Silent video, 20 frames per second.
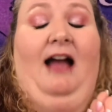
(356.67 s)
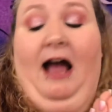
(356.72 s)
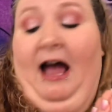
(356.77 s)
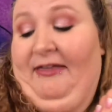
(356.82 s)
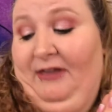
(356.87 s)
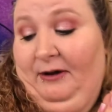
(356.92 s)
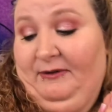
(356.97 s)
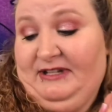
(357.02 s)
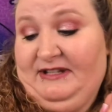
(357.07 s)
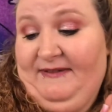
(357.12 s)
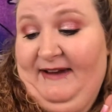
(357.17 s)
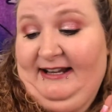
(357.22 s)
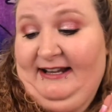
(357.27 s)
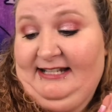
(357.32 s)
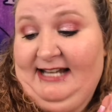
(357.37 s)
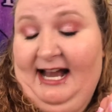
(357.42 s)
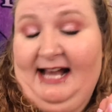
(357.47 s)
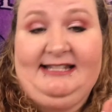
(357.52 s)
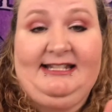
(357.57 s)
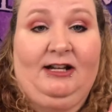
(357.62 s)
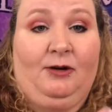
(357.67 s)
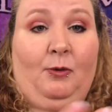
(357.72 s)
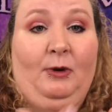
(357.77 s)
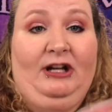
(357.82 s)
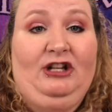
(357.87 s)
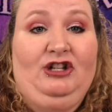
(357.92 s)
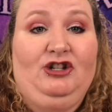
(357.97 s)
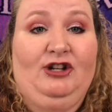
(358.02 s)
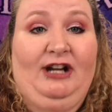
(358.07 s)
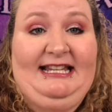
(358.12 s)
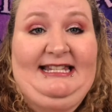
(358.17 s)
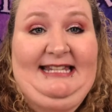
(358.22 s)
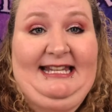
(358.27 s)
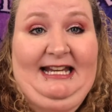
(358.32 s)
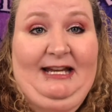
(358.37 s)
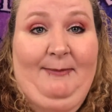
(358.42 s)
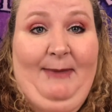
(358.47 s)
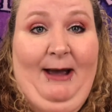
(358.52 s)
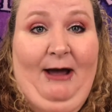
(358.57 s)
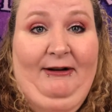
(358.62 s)
I thought it was fantastic. What did you guys
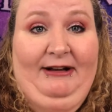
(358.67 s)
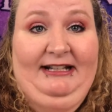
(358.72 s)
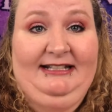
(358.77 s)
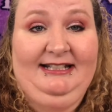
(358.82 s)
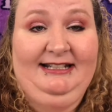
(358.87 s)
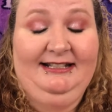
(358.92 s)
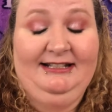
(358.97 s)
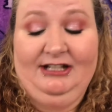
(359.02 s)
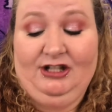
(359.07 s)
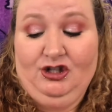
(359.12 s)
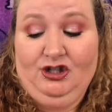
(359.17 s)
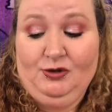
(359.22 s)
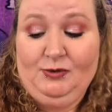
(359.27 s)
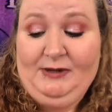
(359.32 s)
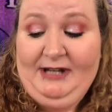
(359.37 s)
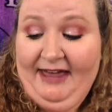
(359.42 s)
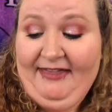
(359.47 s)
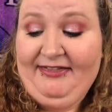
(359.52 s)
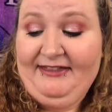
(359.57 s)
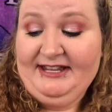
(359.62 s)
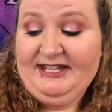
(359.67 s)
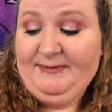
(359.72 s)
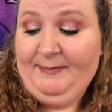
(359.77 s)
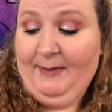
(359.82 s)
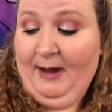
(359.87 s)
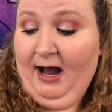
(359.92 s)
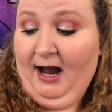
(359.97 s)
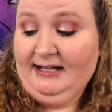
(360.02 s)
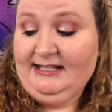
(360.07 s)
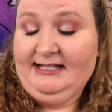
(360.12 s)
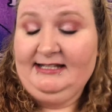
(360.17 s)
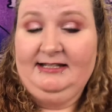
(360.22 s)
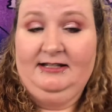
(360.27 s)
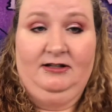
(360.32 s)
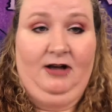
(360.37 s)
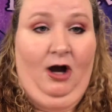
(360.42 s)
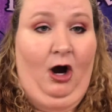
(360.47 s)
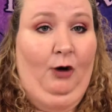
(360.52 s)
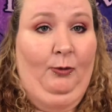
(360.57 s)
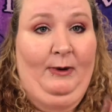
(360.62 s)
think about it? Did you get this
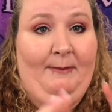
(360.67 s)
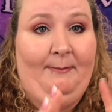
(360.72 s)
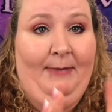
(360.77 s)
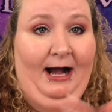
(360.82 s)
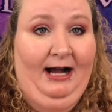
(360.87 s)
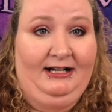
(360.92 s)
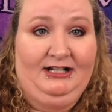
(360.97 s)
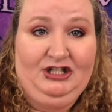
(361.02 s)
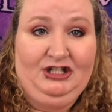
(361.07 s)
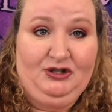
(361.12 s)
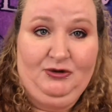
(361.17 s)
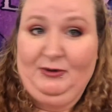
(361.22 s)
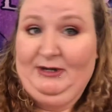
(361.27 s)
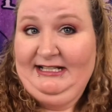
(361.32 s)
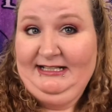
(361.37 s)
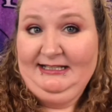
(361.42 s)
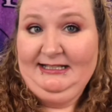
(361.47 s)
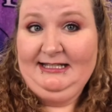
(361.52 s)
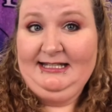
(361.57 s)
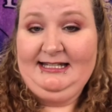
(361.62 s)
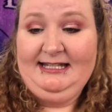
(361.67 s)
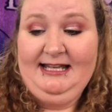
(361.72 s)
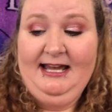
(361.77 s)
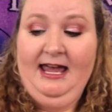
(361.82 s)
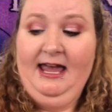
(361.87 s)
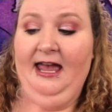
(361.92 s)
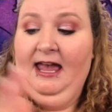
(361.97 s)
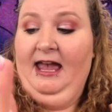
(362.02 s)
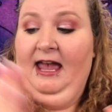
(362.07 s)
box? Are we box twins?